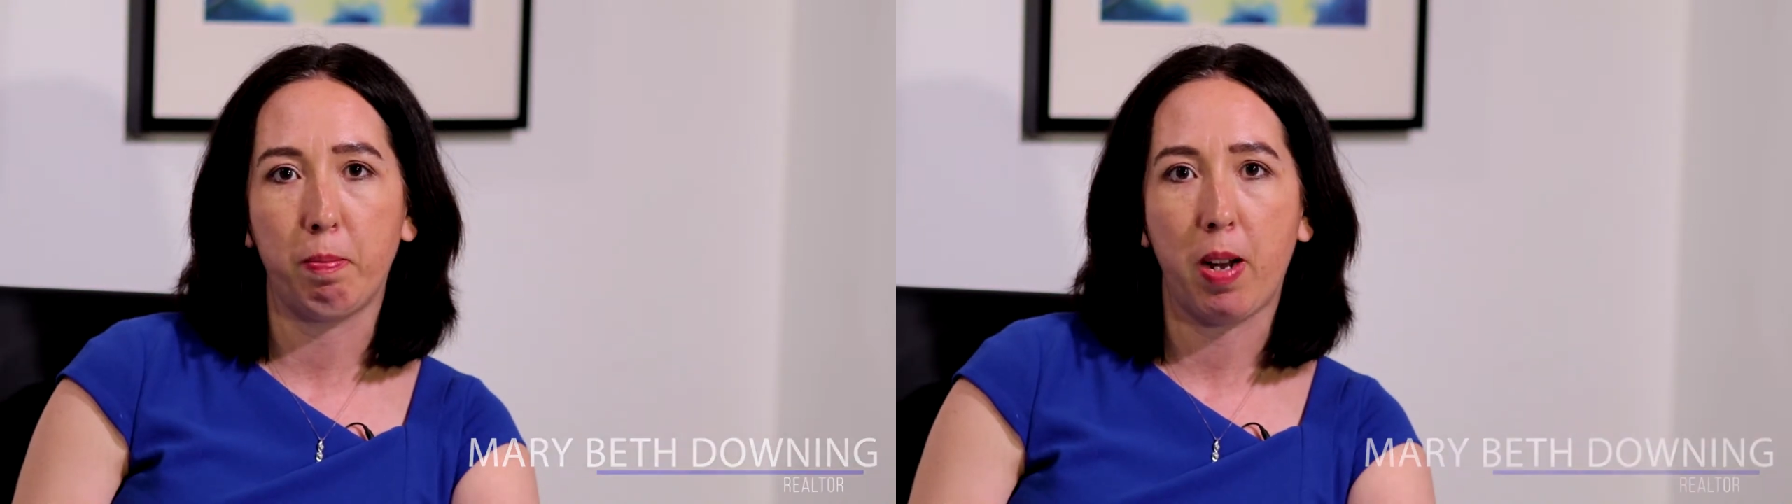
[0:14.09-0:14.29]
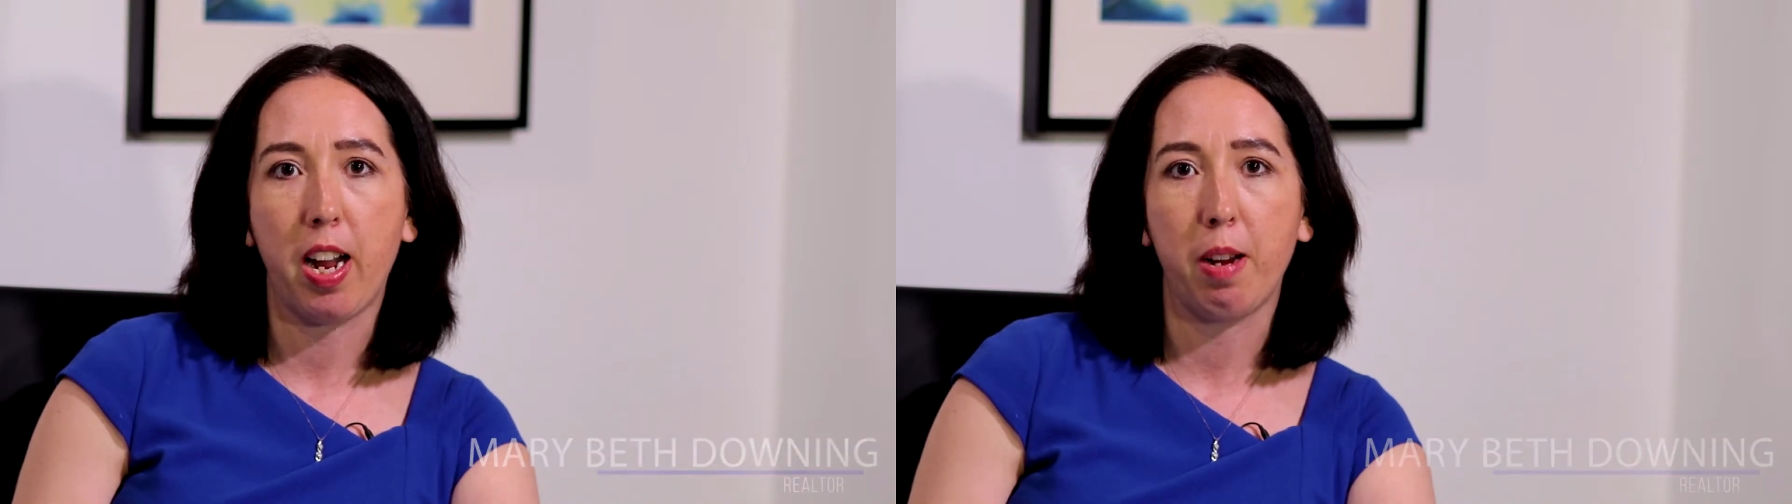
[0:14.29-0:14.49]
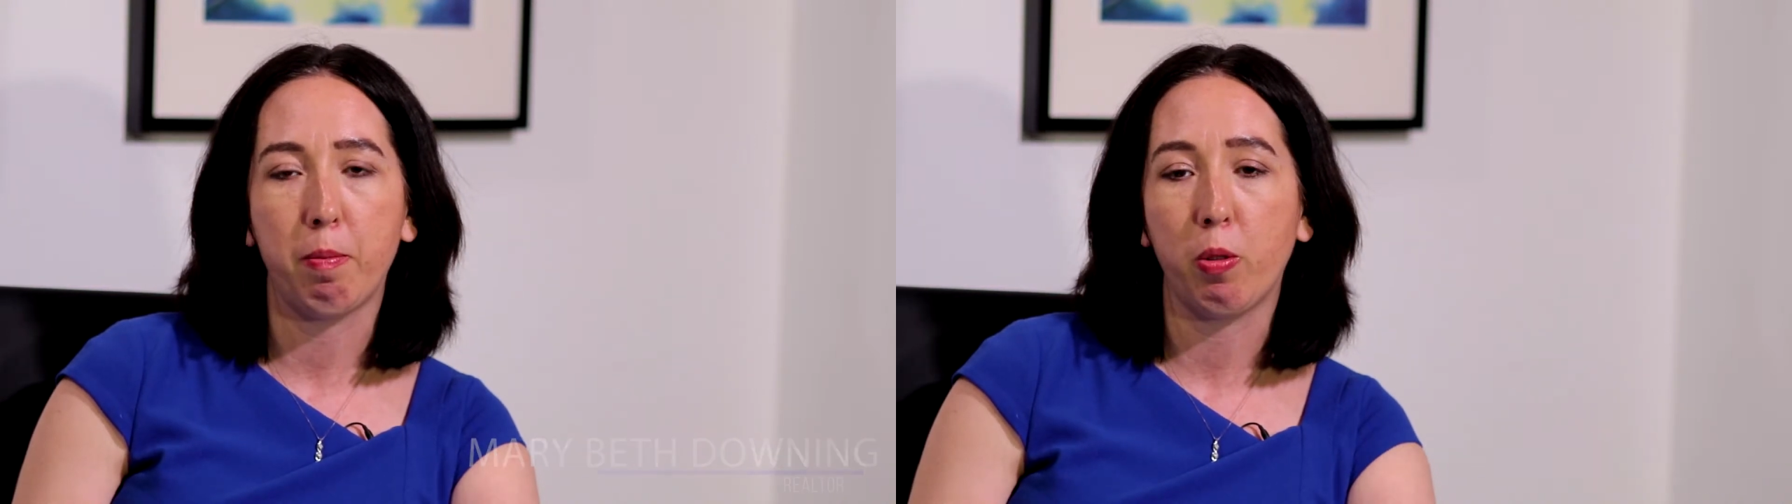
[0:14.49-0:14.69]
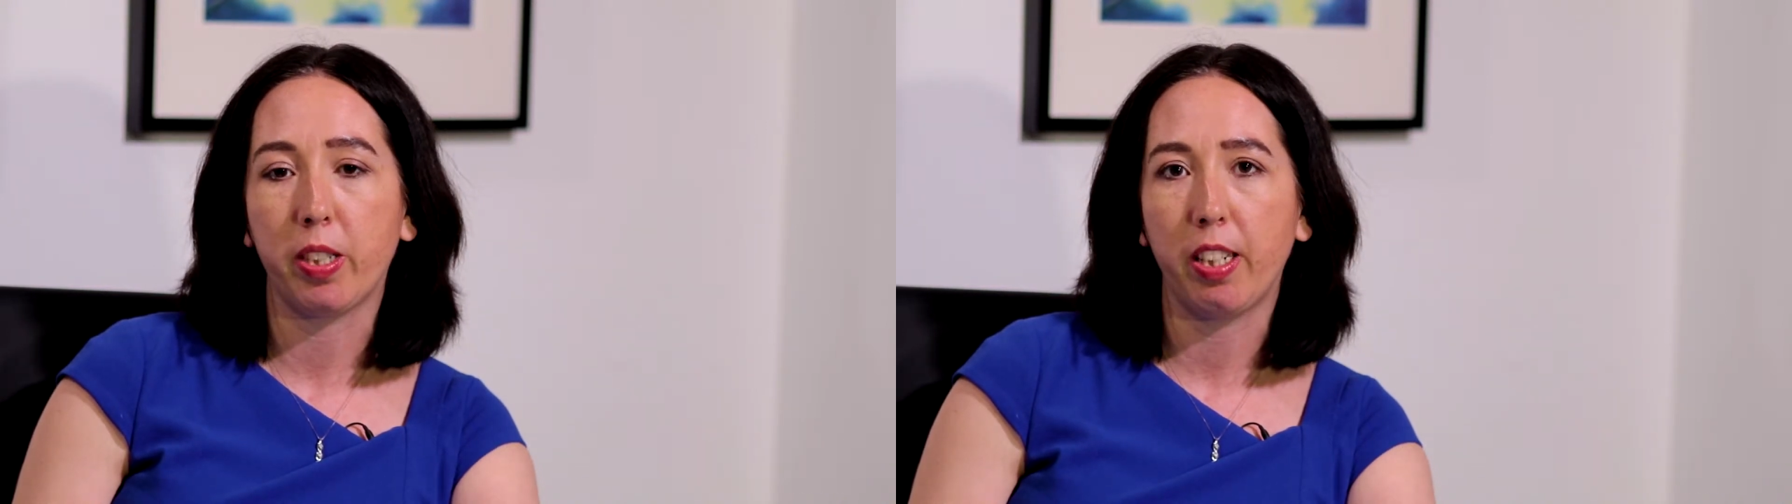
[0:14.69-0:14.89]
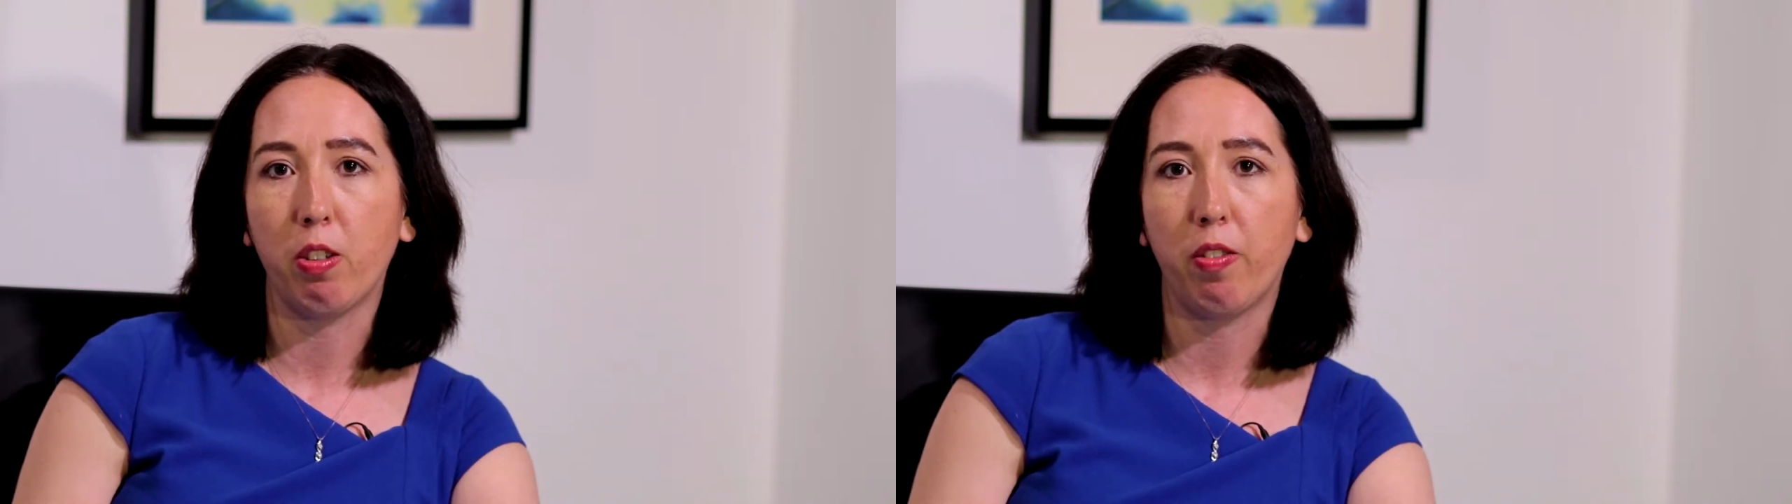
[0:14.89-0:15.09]
buy both
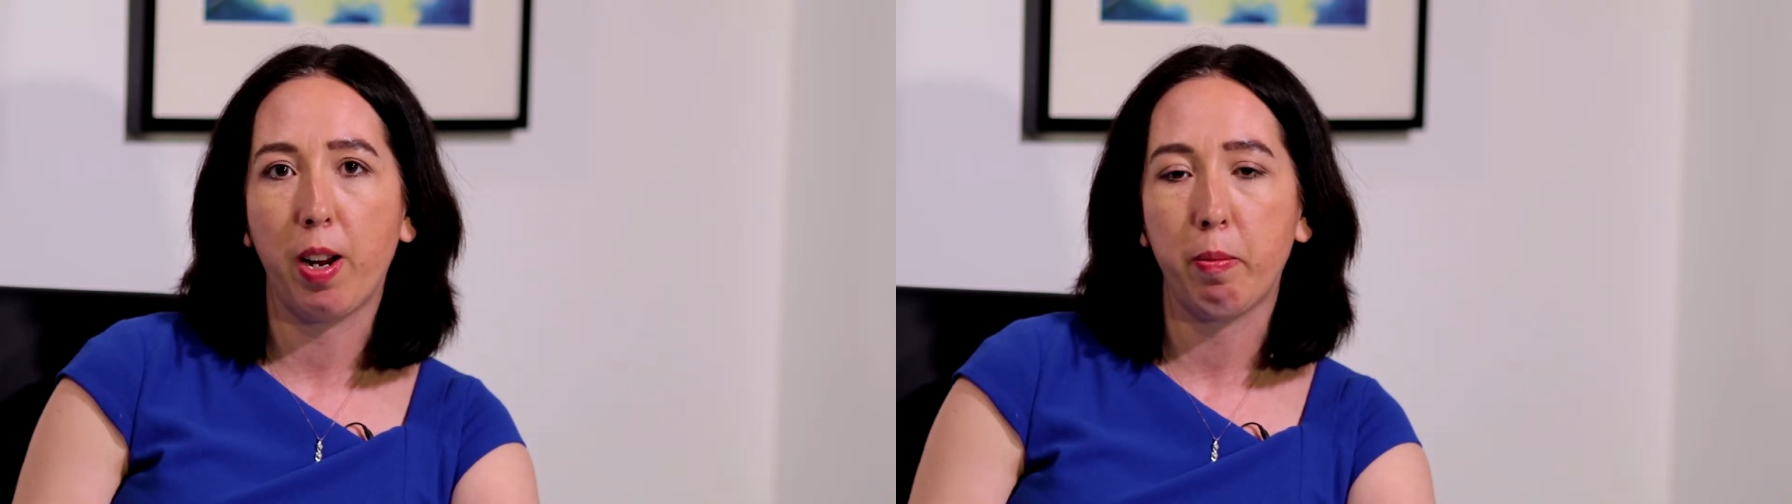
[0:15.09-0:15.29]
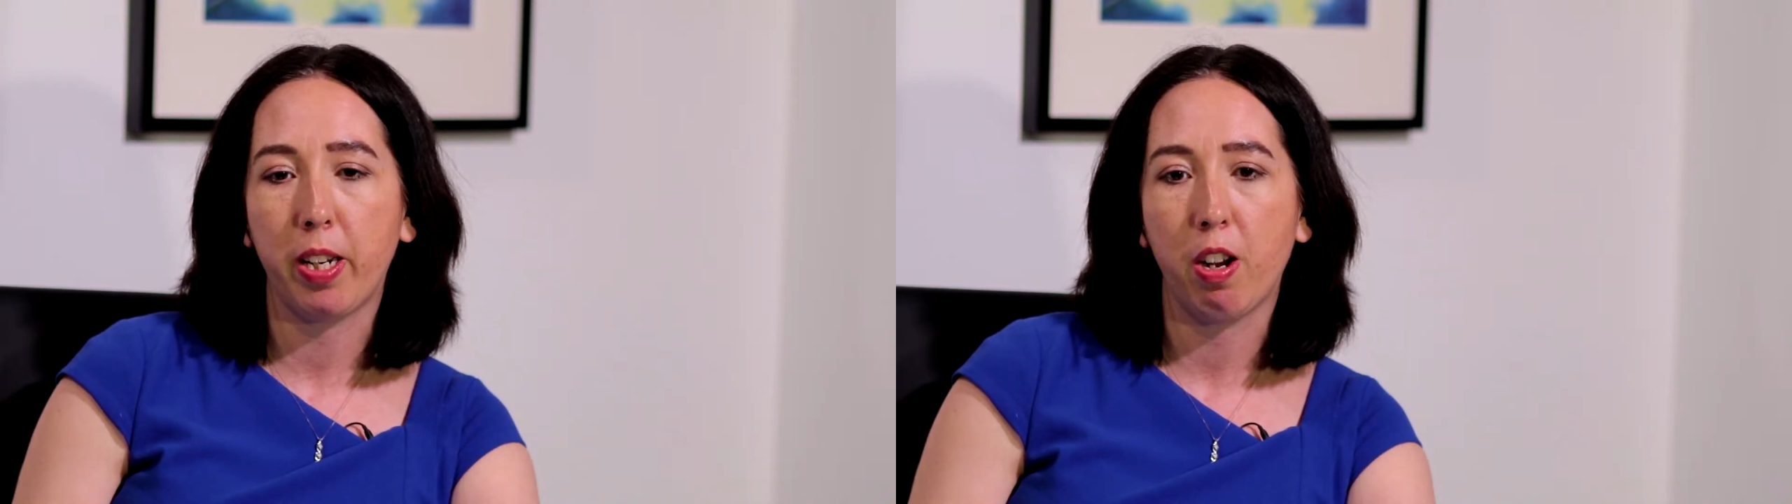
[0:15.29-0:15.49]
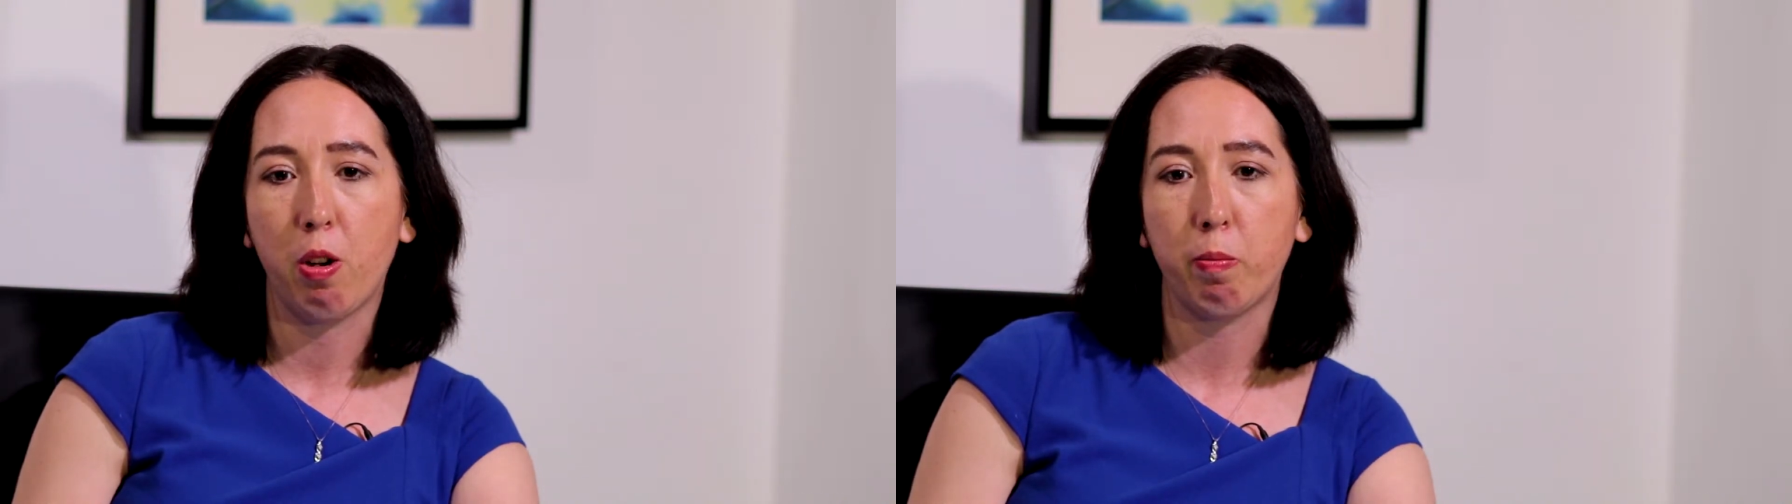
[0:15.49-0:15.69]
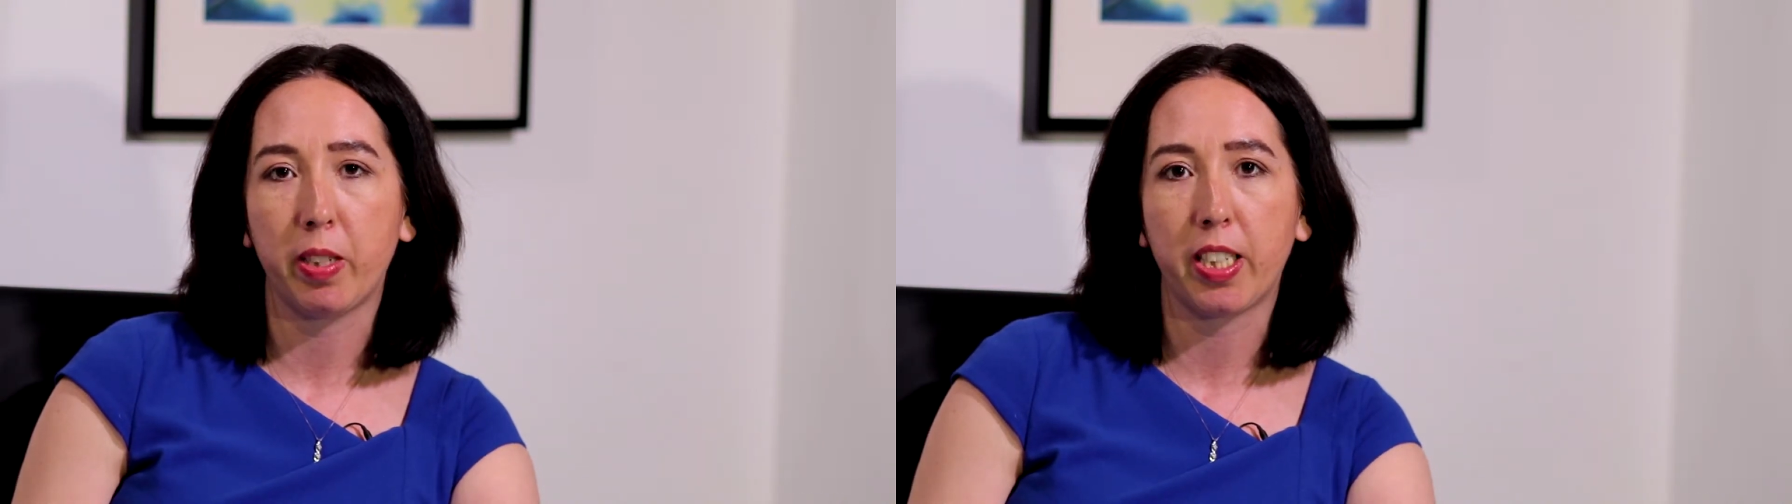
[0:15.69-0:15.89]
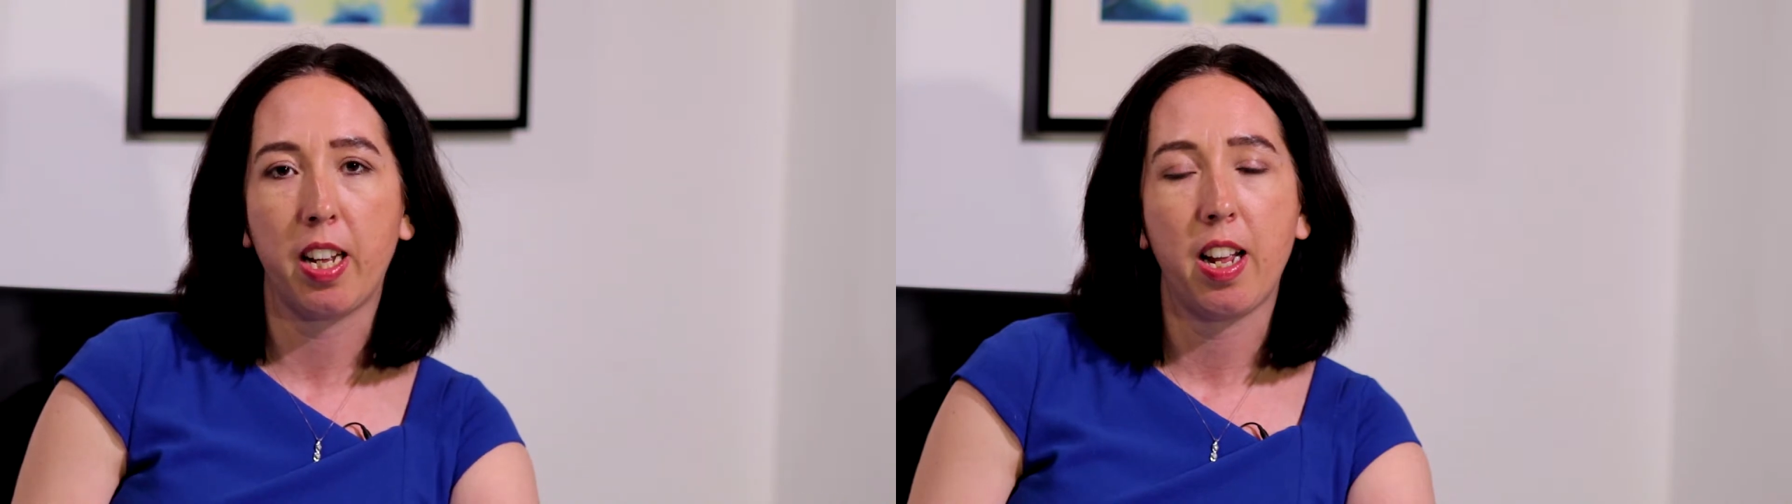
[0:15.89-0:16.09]
single-family
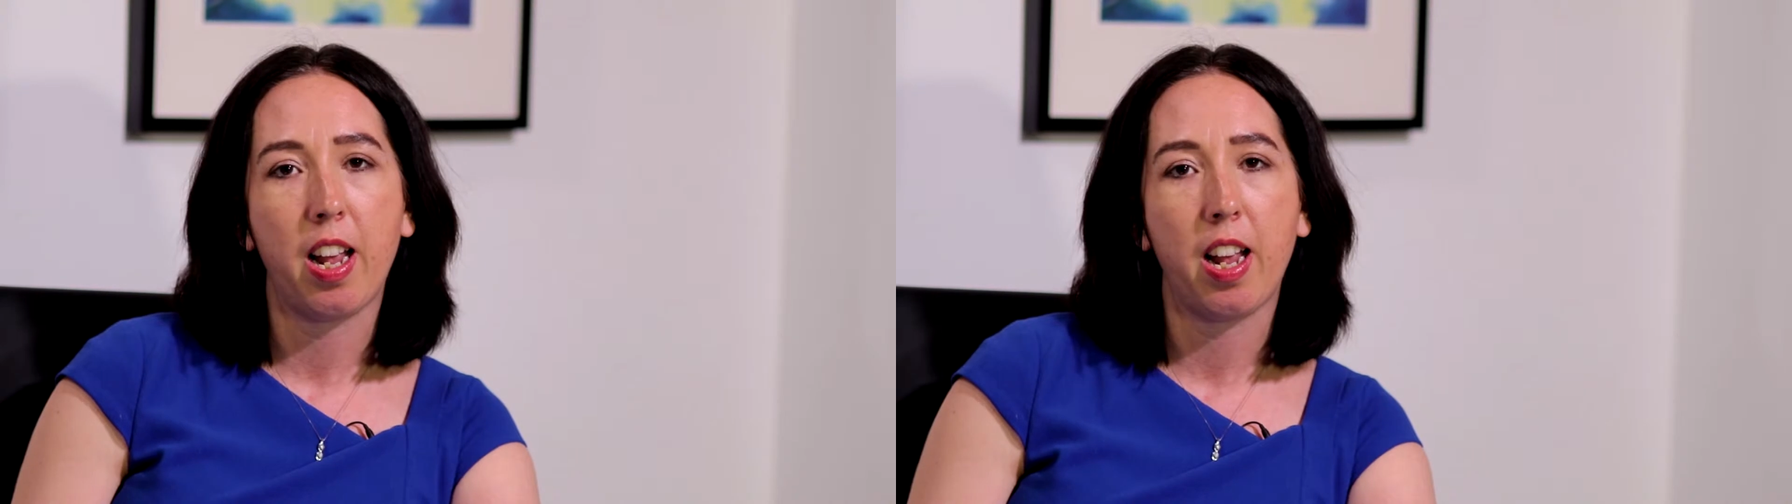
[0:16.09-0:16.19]
homes